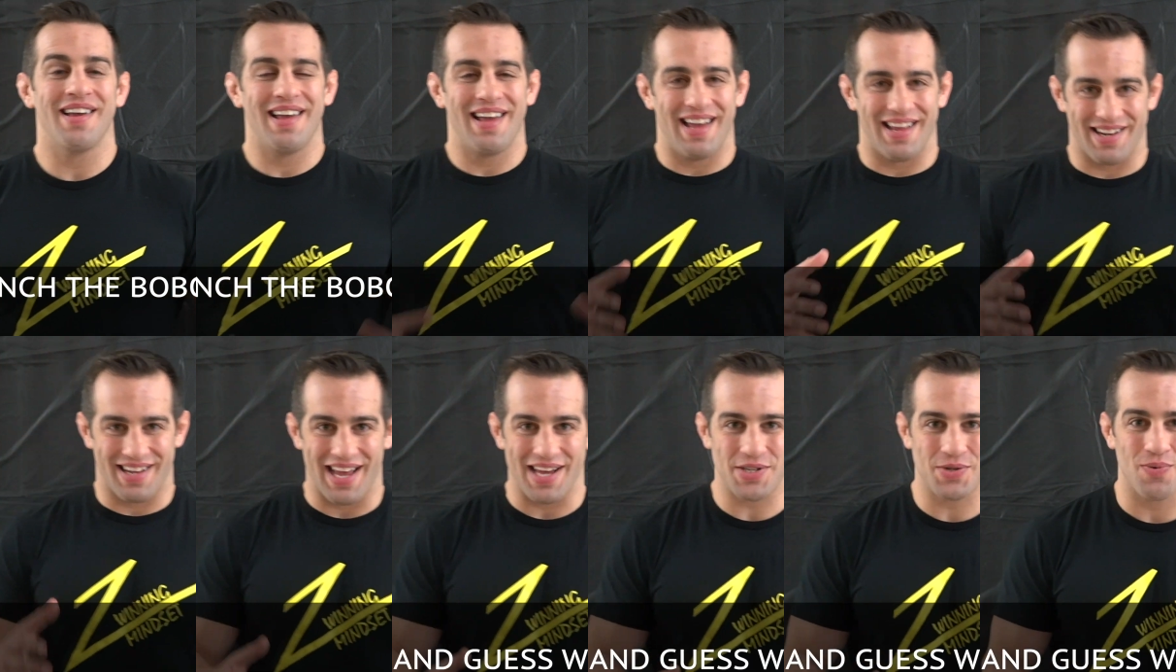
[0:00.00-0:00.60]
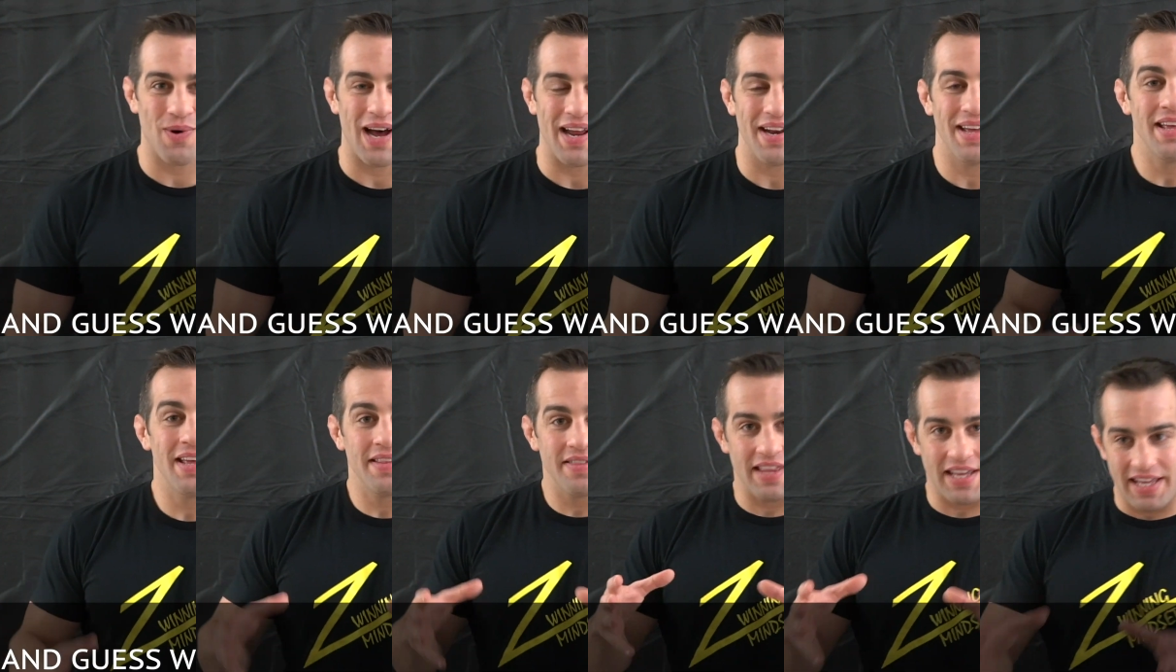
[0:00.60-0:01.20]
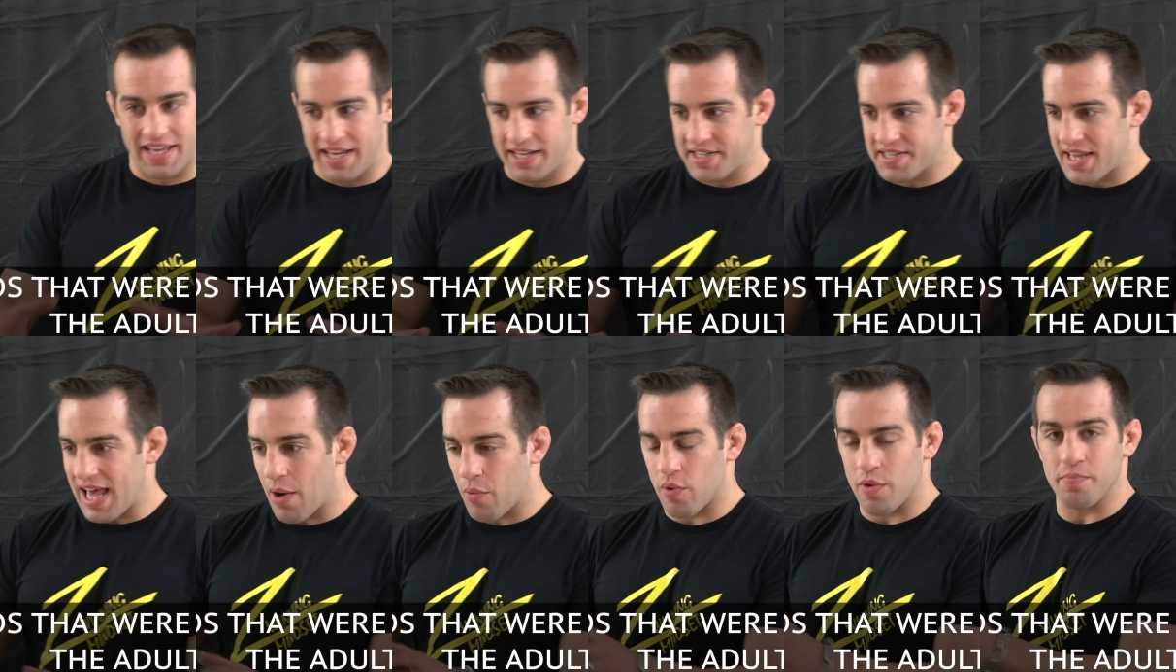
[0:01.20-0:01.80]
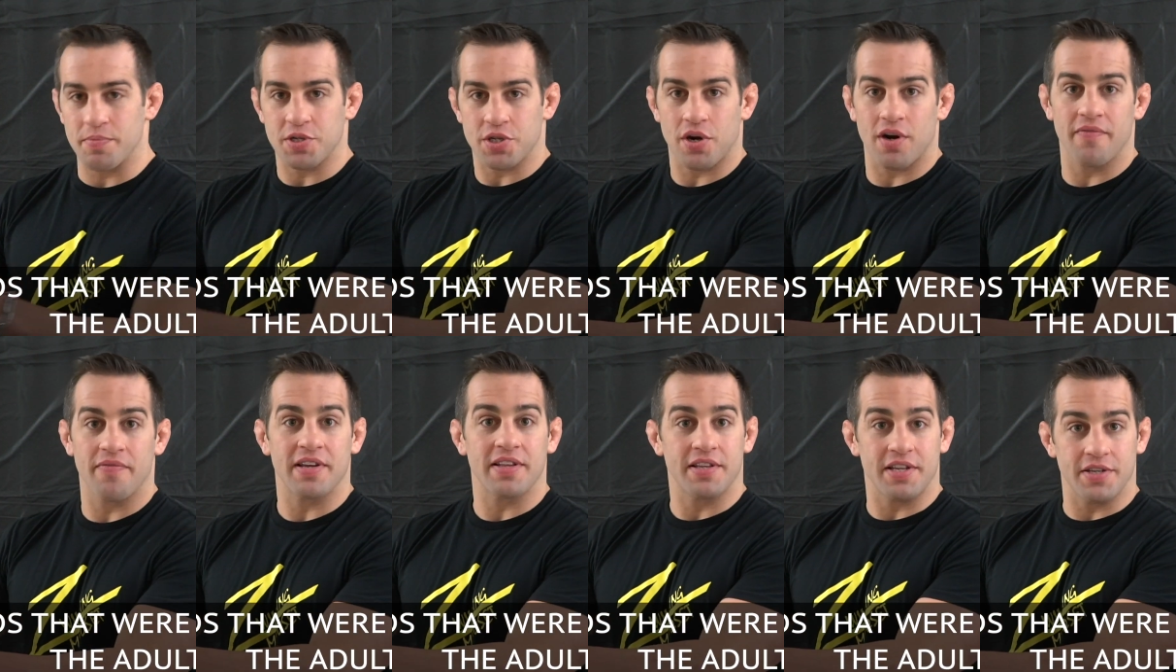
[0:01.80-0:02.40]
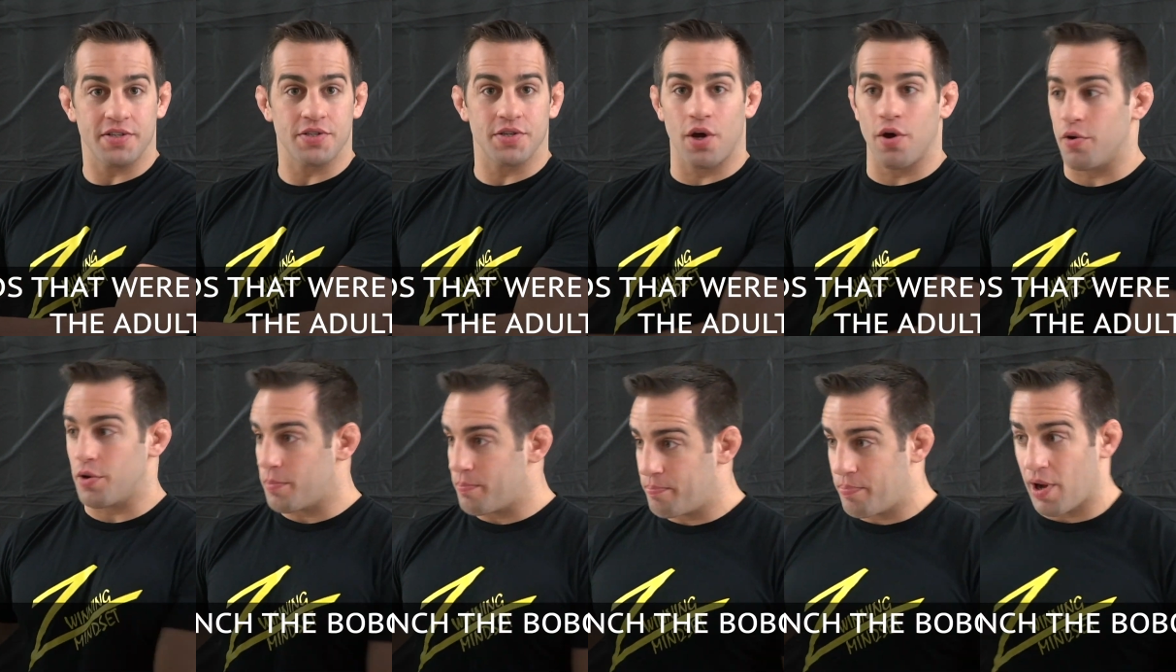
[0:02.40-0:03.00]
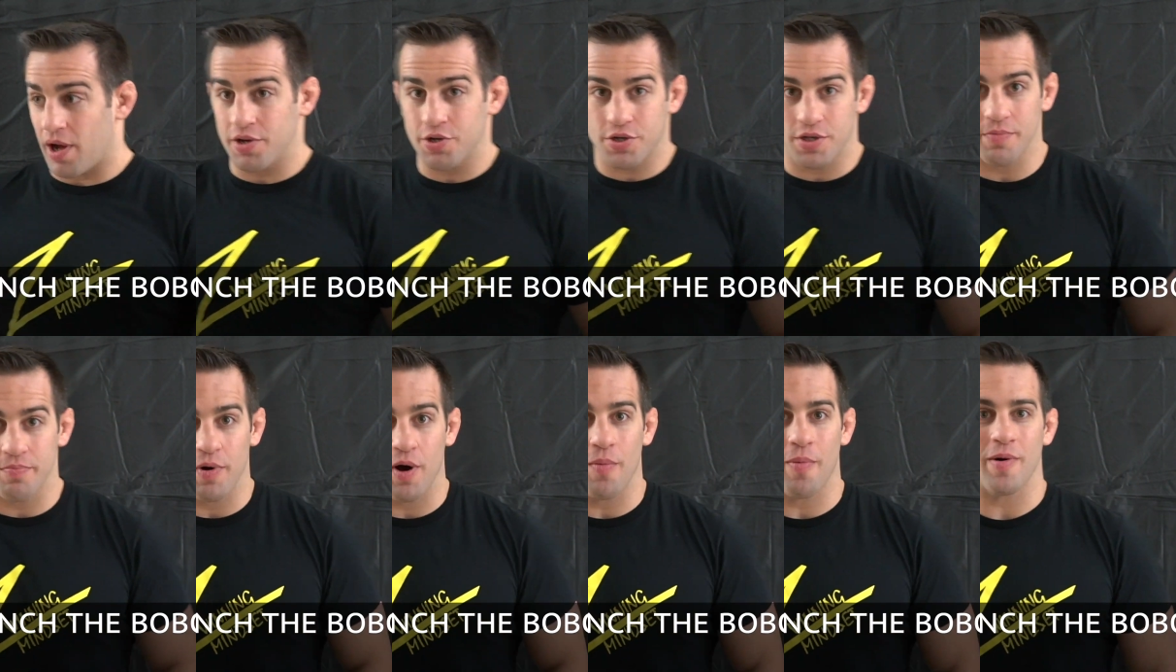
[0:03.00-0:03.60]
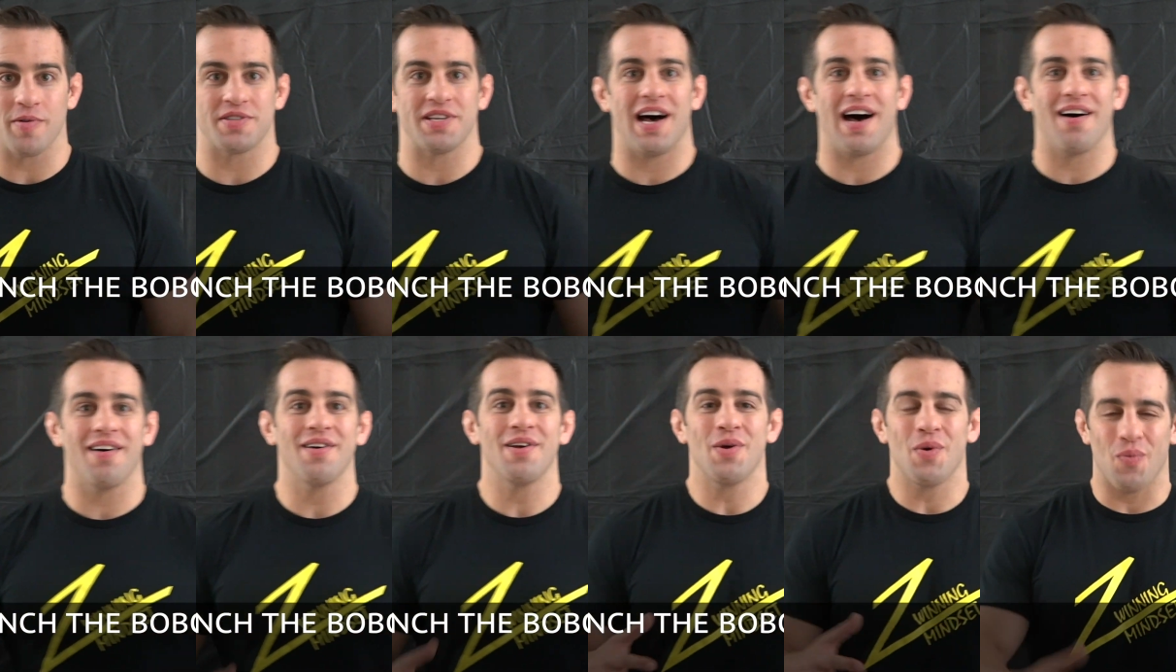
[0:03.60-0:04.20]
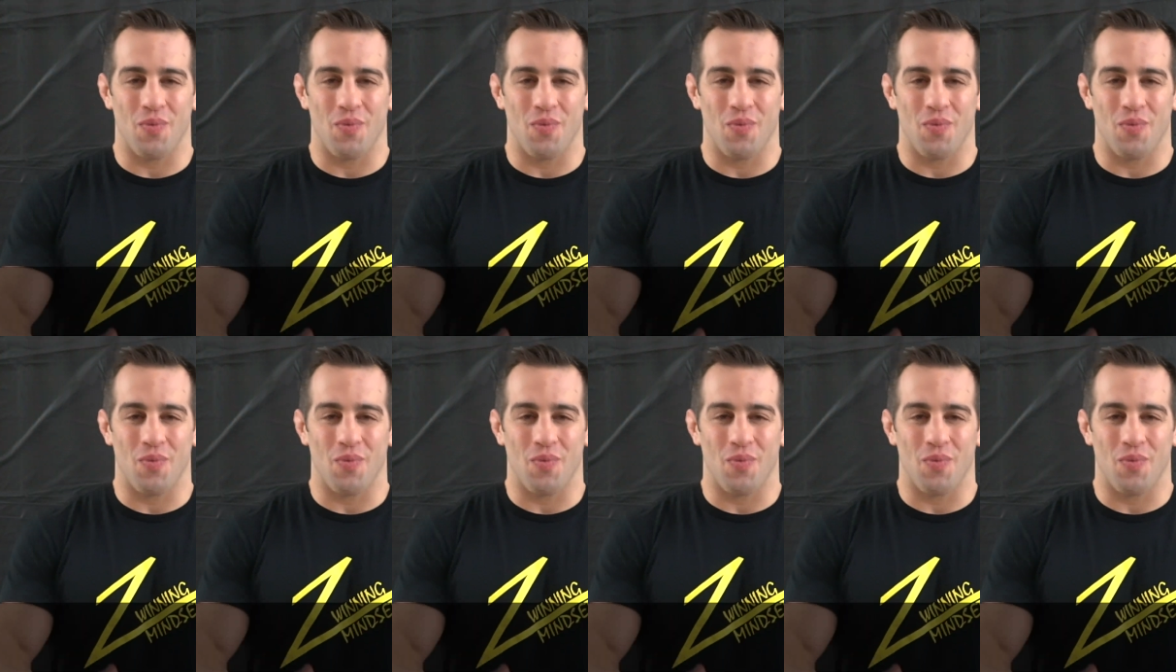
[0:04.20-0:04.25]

And guess what? The kids that were observing the adult punch the Bobo doll,